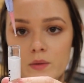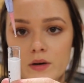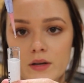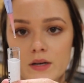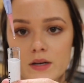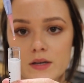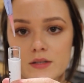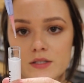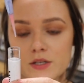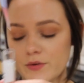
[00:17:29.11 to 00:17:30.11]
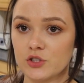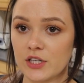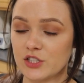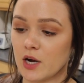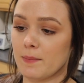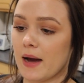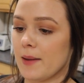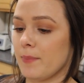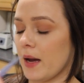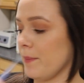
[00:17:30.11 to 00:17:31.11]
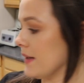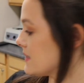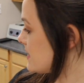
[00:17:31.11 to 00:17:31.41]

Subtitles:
1, 2. Change out my pipette